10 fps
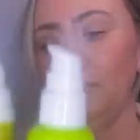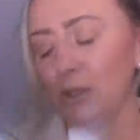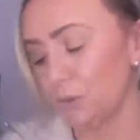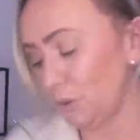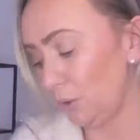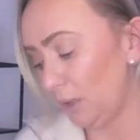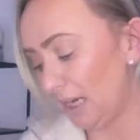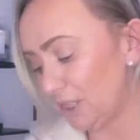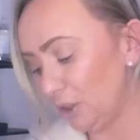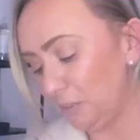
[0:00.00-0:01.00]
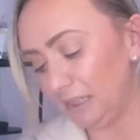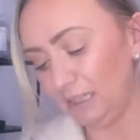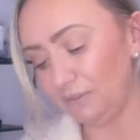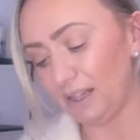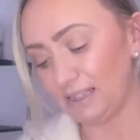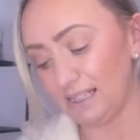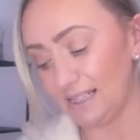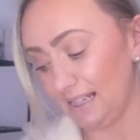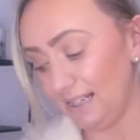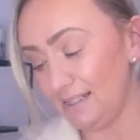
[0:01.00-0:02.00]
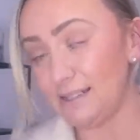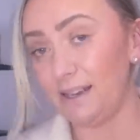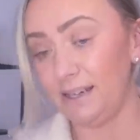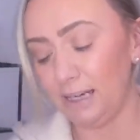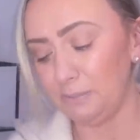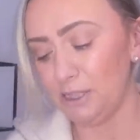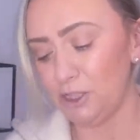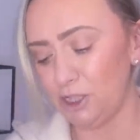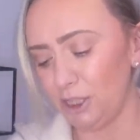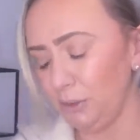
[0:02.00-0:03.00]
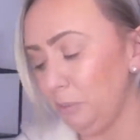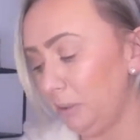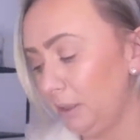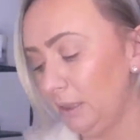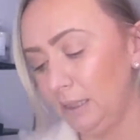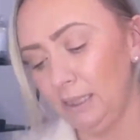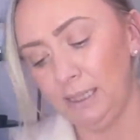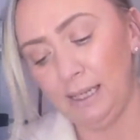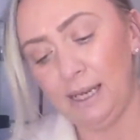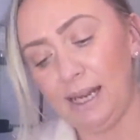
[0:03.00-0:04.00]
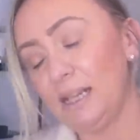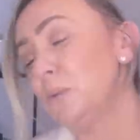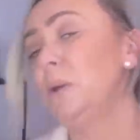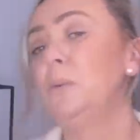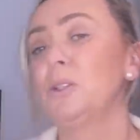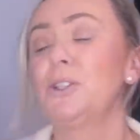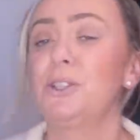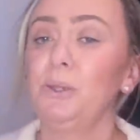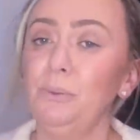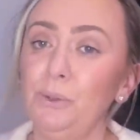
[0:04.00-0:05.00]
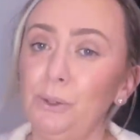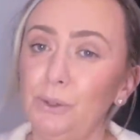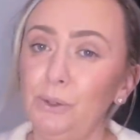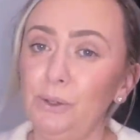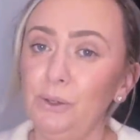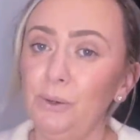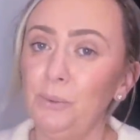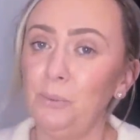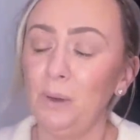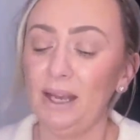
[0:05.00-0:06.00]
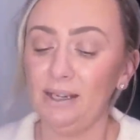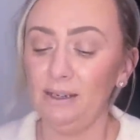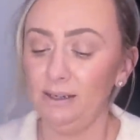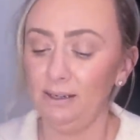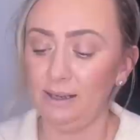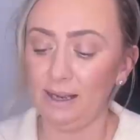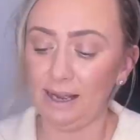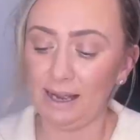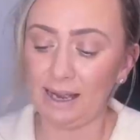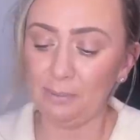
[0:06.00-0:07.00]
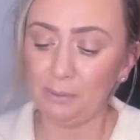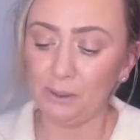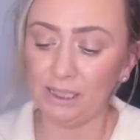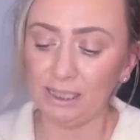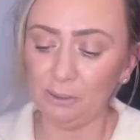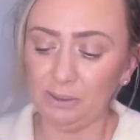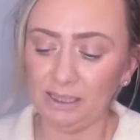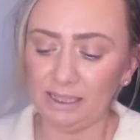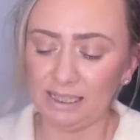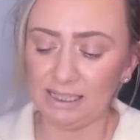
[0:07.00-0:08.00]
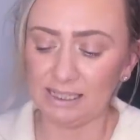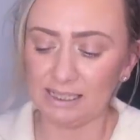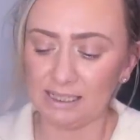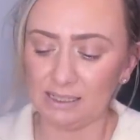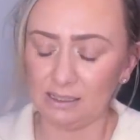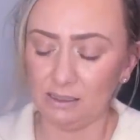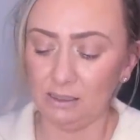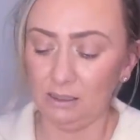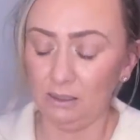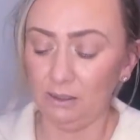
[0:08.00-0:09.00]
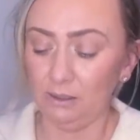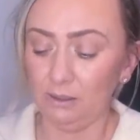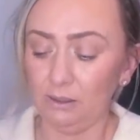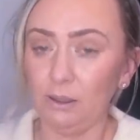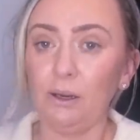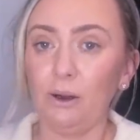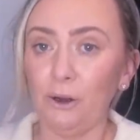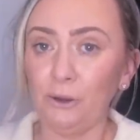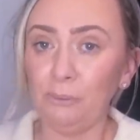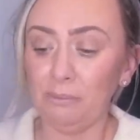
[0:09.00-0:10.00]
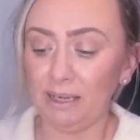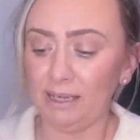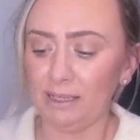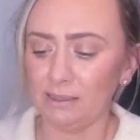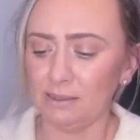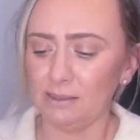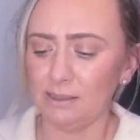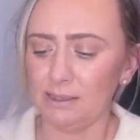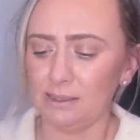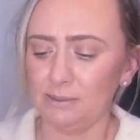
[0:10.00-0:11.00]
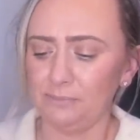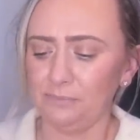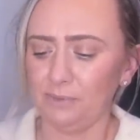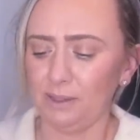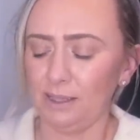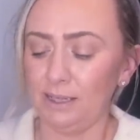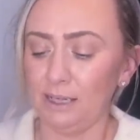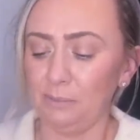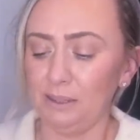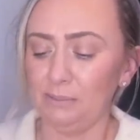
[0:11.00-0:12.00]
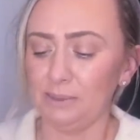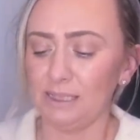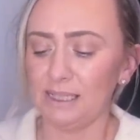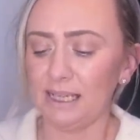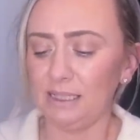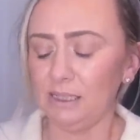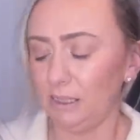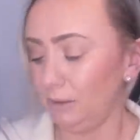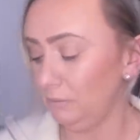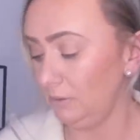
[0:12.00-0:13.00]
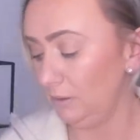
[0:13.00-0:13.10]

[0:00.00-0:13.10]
So I do believe that this is an Elemis dupe and we will soon know when I put a little bit of this on my hands and I'll be able to tell you